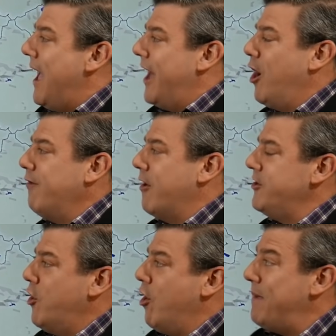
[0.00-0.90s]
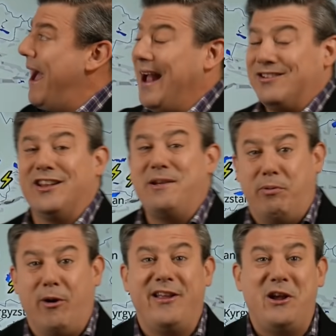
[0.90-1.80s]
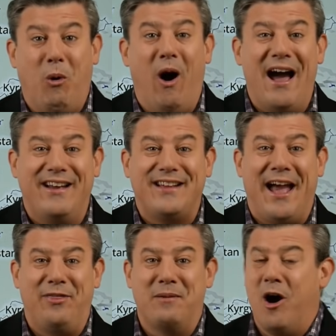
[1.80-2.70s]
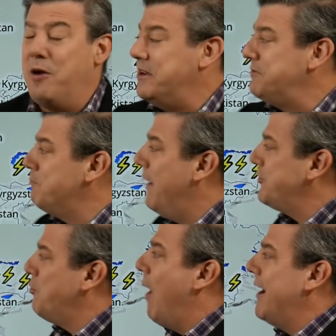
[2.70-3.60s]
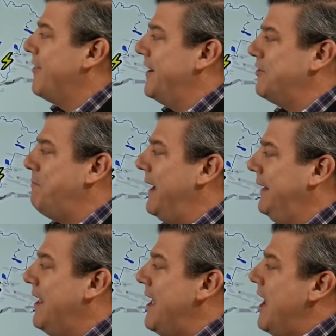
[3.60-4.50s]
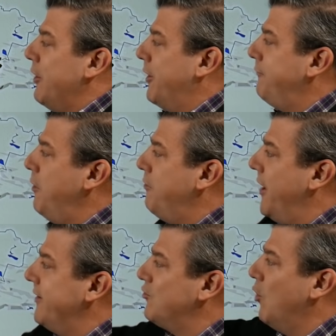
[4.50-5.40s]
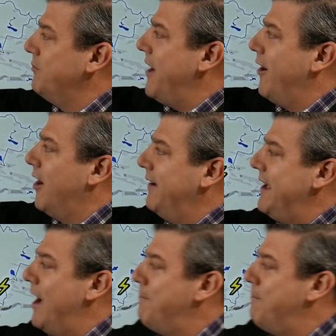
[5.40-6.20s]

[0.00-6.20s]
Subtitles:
And over in Europe, actually pretty quiet at the moment, much quieter than it's been. Got a few thunderstorms out over here,